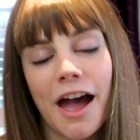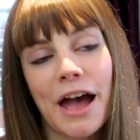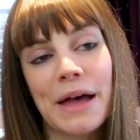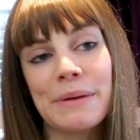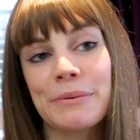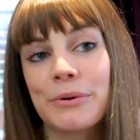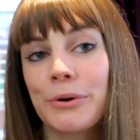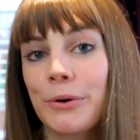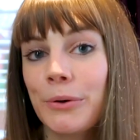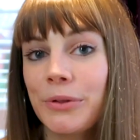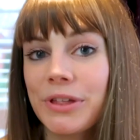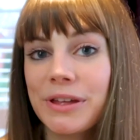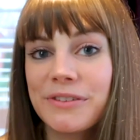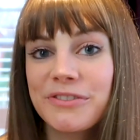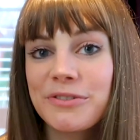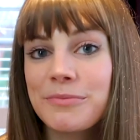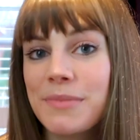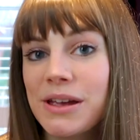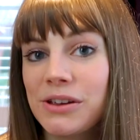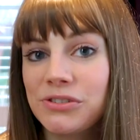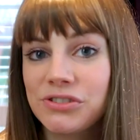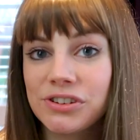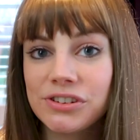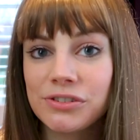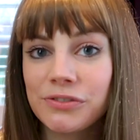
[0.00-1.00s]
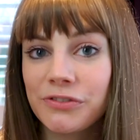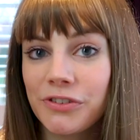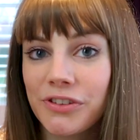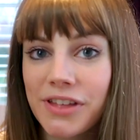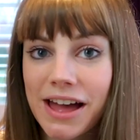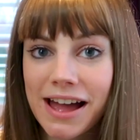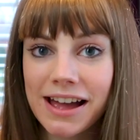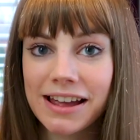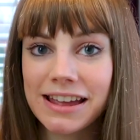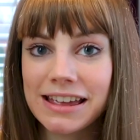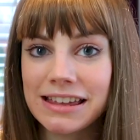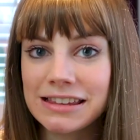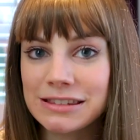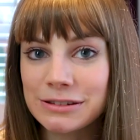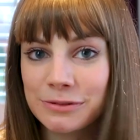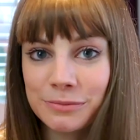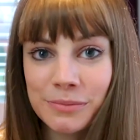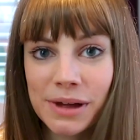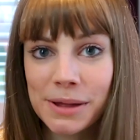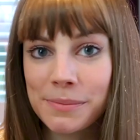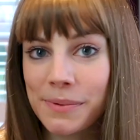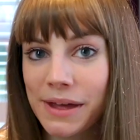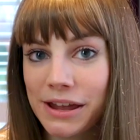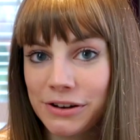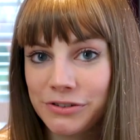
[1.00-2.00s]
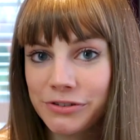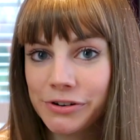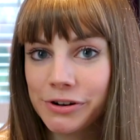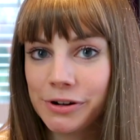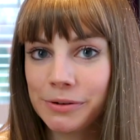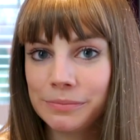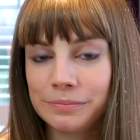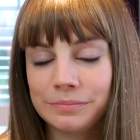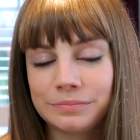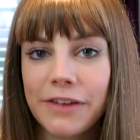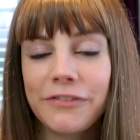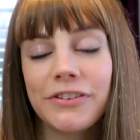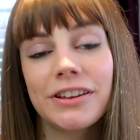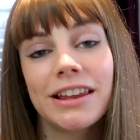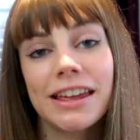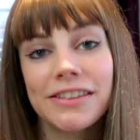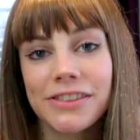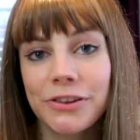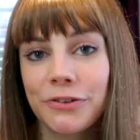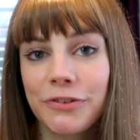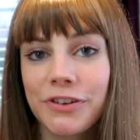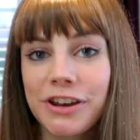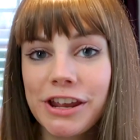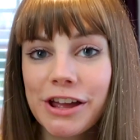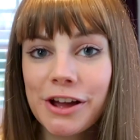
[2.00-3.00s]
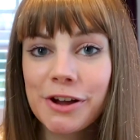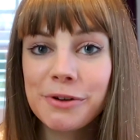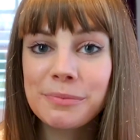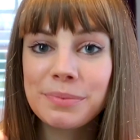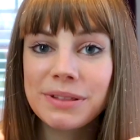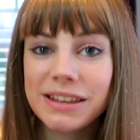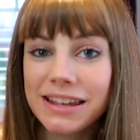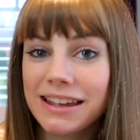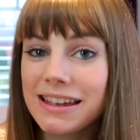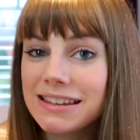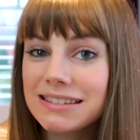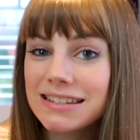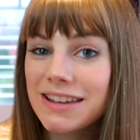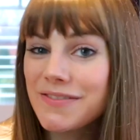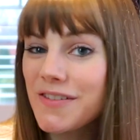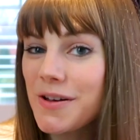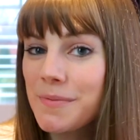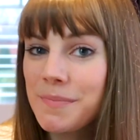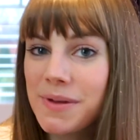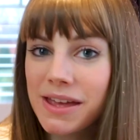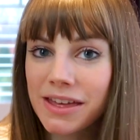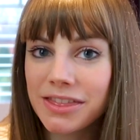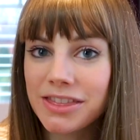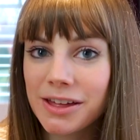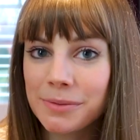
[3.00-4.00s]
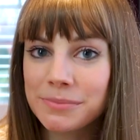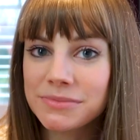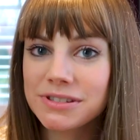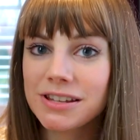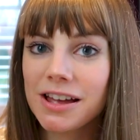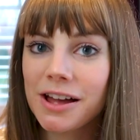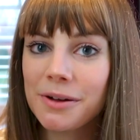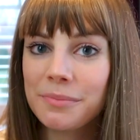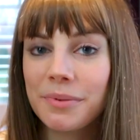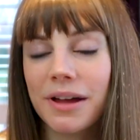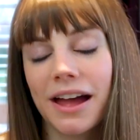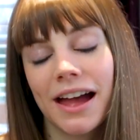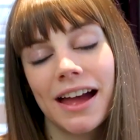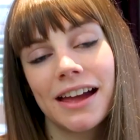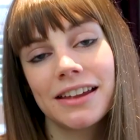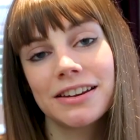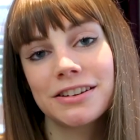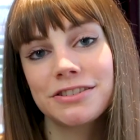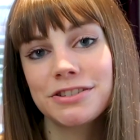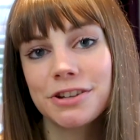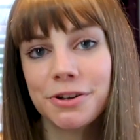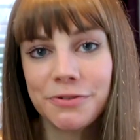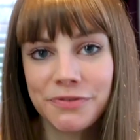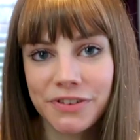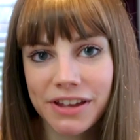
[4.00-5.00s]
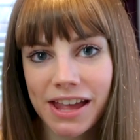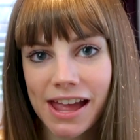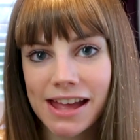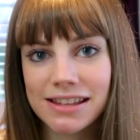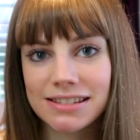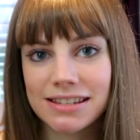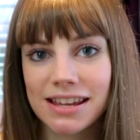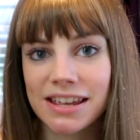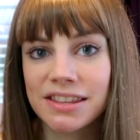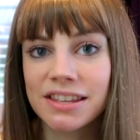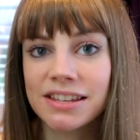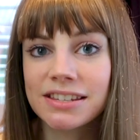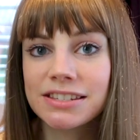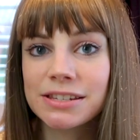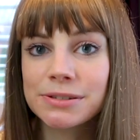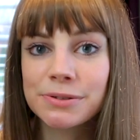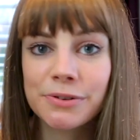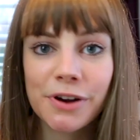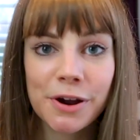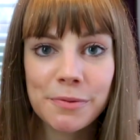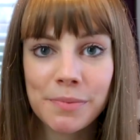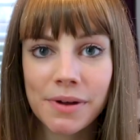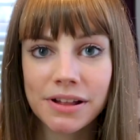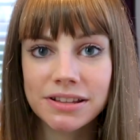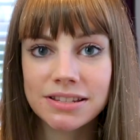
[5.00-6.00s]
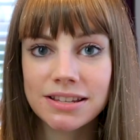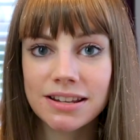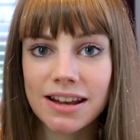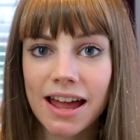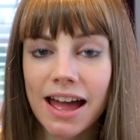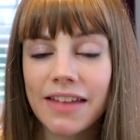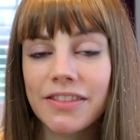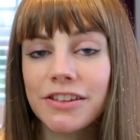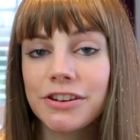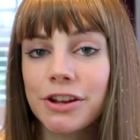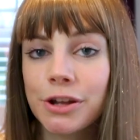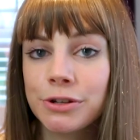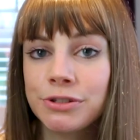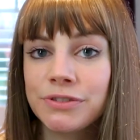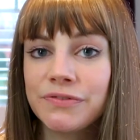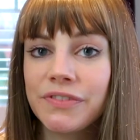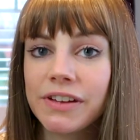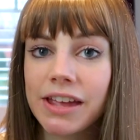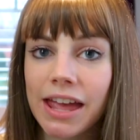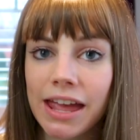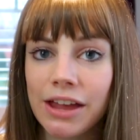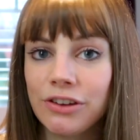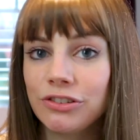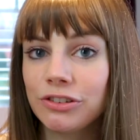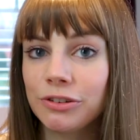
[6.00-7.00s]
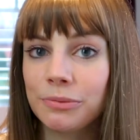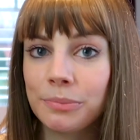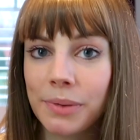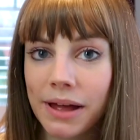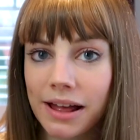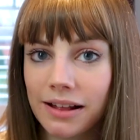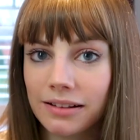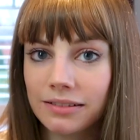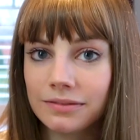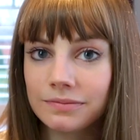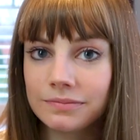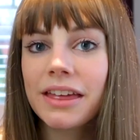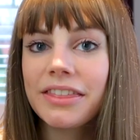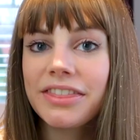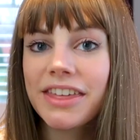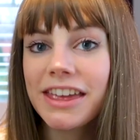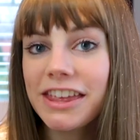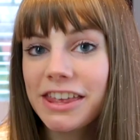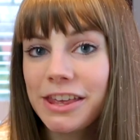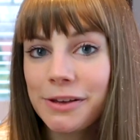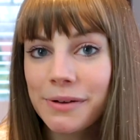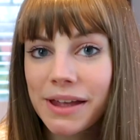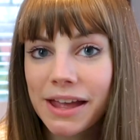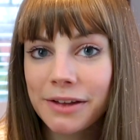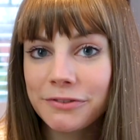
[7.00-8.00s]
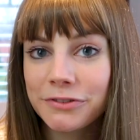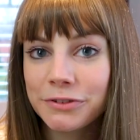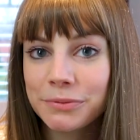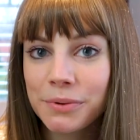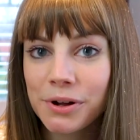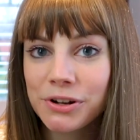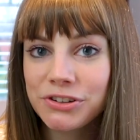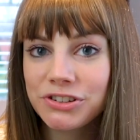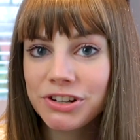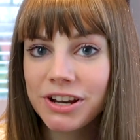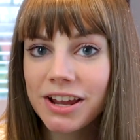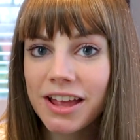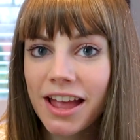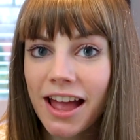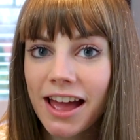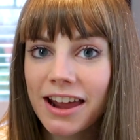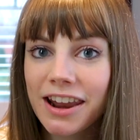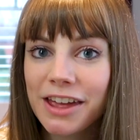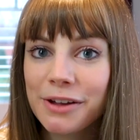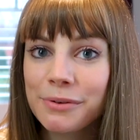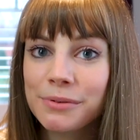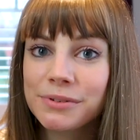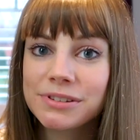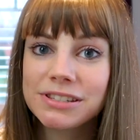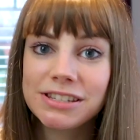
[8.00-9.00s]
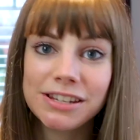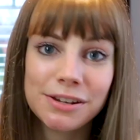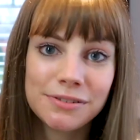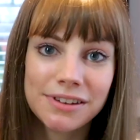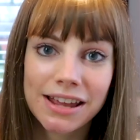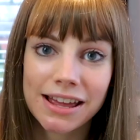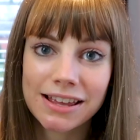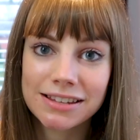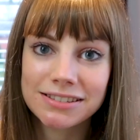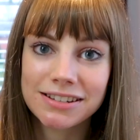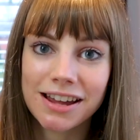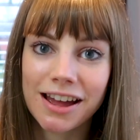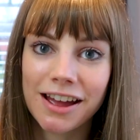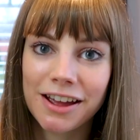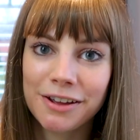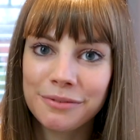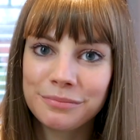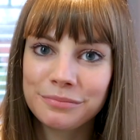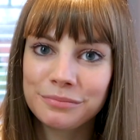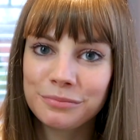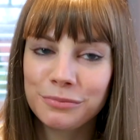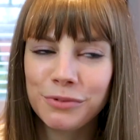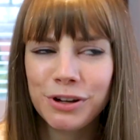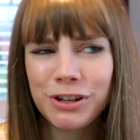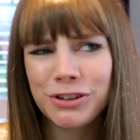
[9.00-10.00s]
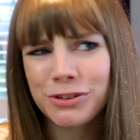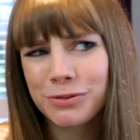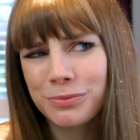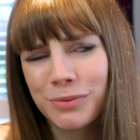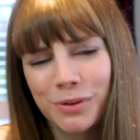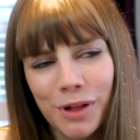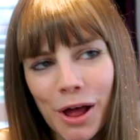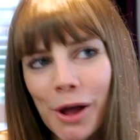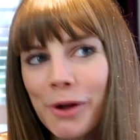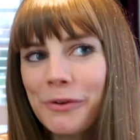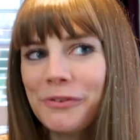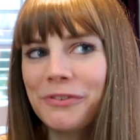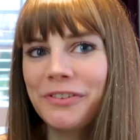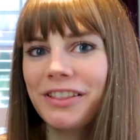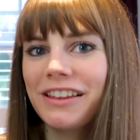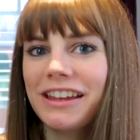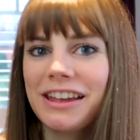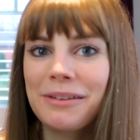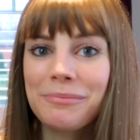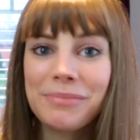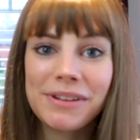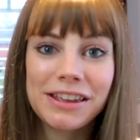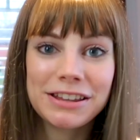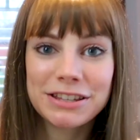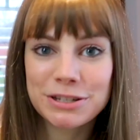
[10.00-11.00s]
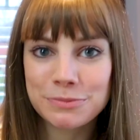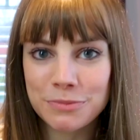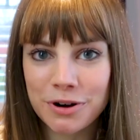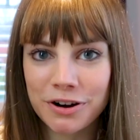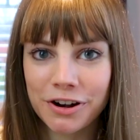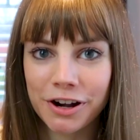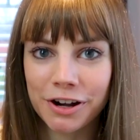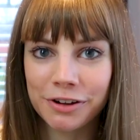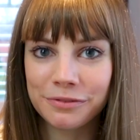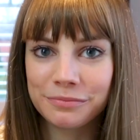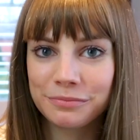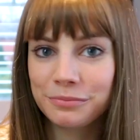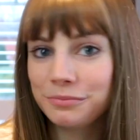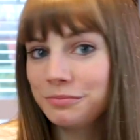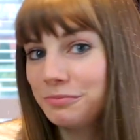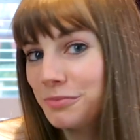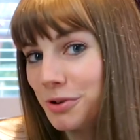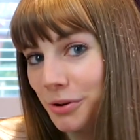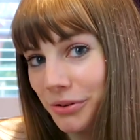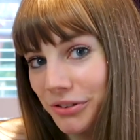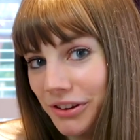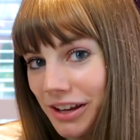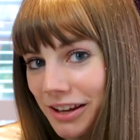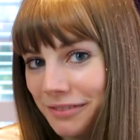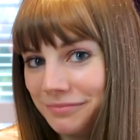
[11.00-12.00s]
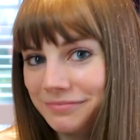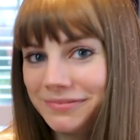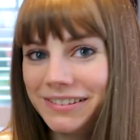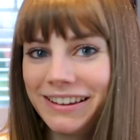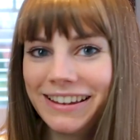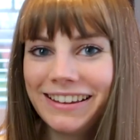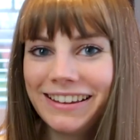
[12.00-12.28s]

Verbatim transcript: Um, all the information for that is on my Patreon. If you like this video, please give it a big thumbs up and don't forget to hit that subscribe button and the notification bell. Thank you again for watching and I will see you next time, which will hopefully be tomorrow. We'll see.